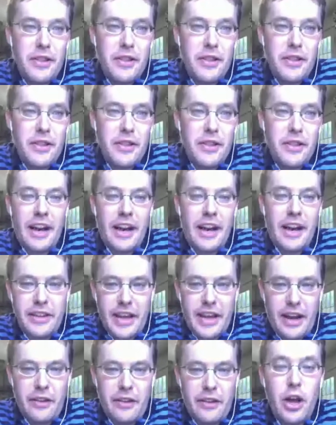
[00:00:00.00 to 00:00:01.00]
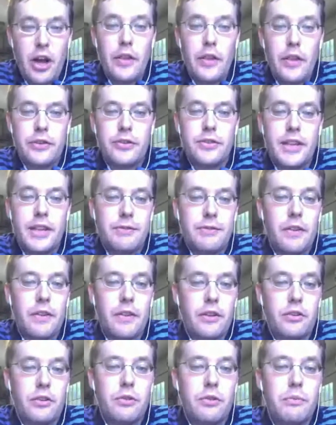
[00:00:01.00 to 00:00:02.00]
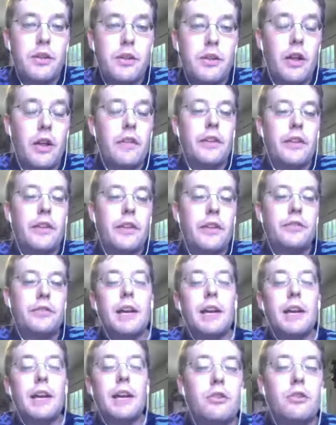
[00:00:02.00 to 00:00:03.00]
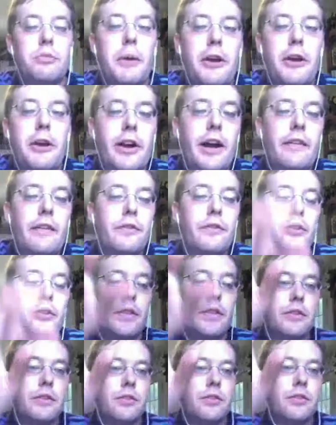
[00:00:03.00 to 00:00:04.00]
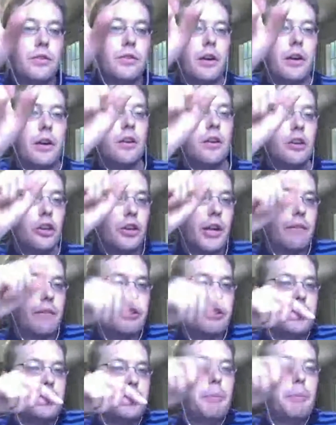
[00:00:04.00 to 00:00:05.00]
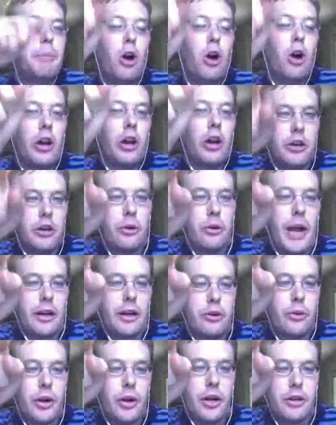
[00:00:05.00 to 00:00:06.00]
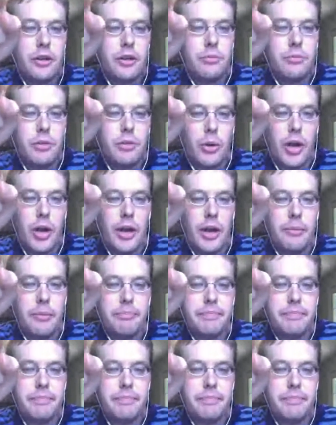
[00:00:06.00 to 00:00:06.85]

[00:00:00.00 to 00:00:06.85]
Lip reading: This is Gift of the Spider God. So this is you can have a shaman on an Ragnarok, okay?